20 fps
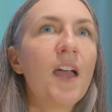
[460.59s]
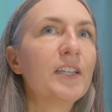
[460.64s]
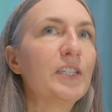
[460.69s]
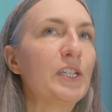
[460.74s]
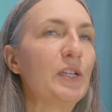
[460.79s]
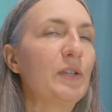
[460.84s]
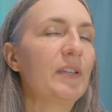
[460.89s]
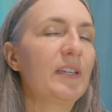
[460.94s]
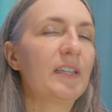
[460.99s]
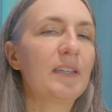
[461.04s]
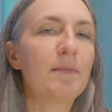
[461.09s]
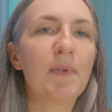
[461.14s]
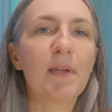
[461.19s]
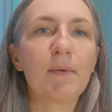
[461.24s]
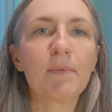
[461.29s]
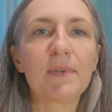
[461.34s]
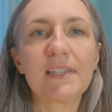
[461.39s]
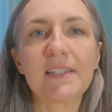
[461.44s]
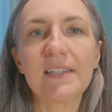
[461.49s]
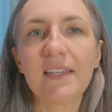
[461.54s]
do you need to be
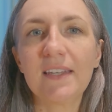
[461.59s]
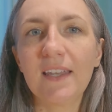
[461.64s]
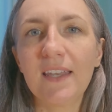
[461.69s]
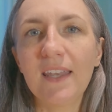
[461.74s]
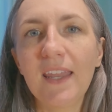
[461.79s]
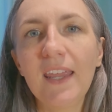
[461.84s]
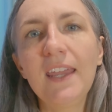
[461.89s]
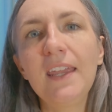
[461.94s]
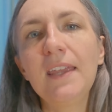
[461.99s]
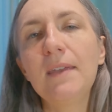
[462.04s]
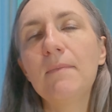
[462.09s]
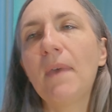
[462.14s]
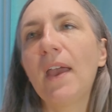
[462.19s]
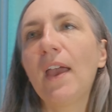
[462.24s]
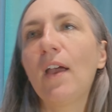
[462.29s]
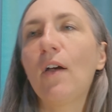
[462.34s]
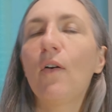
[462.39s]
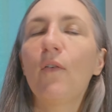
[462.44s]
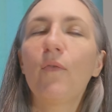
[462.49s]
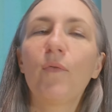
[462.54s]
able to send an
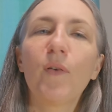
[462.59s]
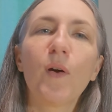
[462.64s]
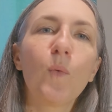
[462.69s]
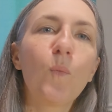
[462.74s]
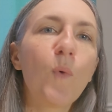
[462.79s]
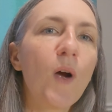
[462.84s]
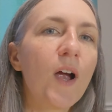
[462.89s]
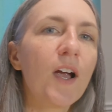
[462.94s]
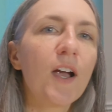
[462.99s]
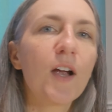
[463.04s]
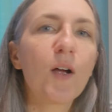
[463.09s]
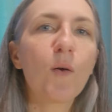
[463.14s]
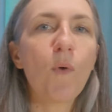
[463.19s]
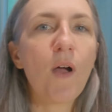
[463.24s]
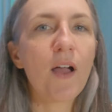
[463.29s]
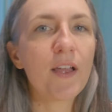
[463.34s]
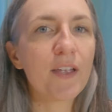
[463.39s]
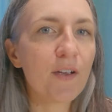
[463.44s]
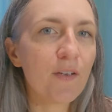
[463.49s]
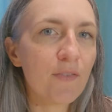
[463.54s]
email for work
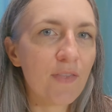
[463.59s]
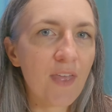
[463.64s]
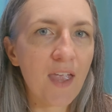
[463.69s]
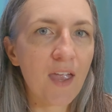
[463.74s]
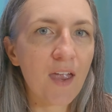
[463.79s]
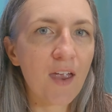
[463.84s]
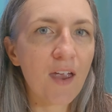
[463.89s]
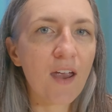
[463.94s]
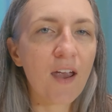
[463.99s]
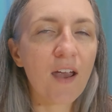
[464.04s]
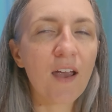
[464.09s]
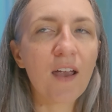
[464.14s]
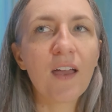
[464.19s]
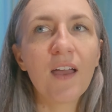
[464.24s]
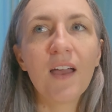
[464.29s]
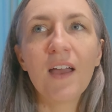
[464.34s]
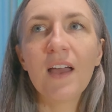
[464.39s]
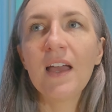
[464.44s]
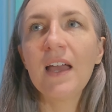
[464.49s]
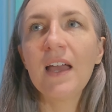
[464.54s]
while you're there?